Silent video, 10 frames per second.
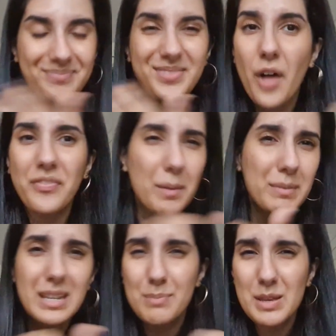not that
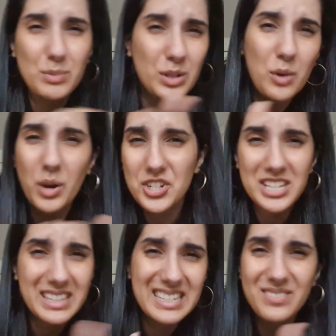many people are
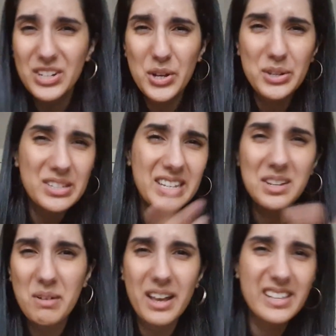watching these videos
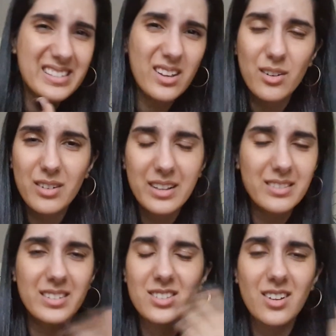anyway, so
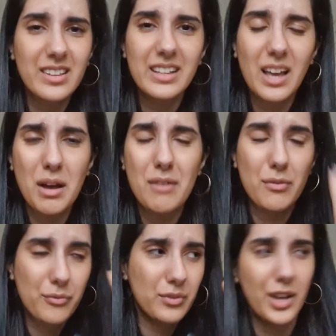it's not like I'll have a
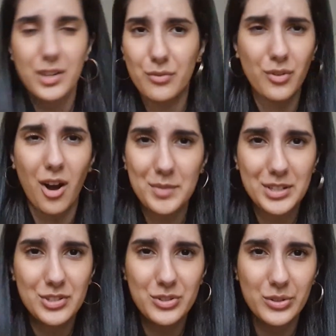flood of
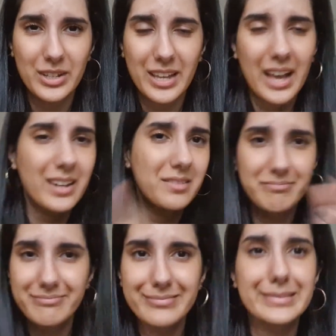comments to look at.
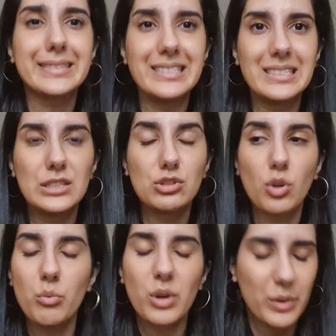
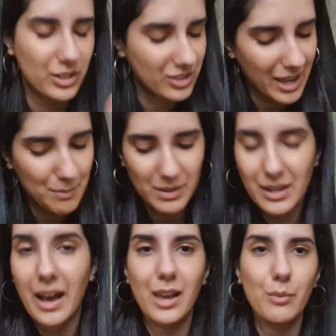Don't worry, type it.
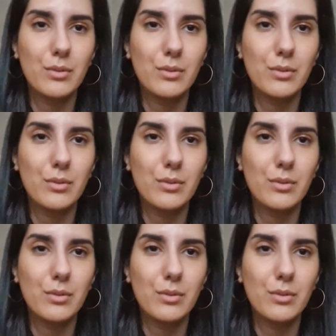I